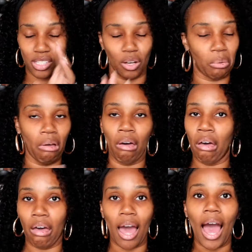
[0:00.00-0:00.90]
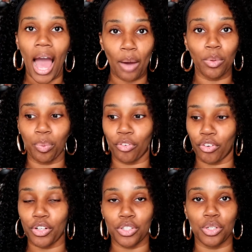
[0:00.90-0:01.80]
So I would
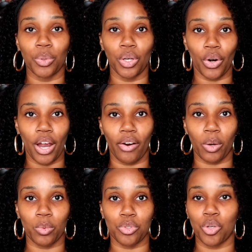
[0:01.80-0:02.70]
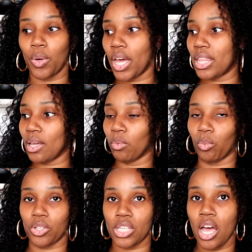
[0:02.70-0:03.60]
prefer to do it, or Eric will do it, and then when
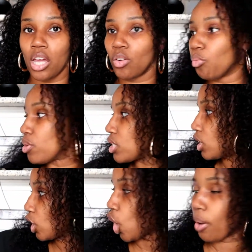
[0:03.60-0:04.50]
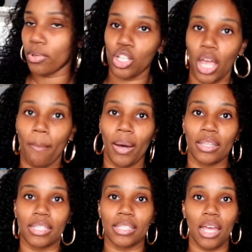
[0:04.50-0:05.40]
we're done, we sit the garbage can by
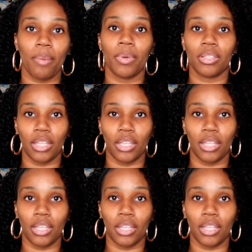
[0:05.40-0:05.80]
the step,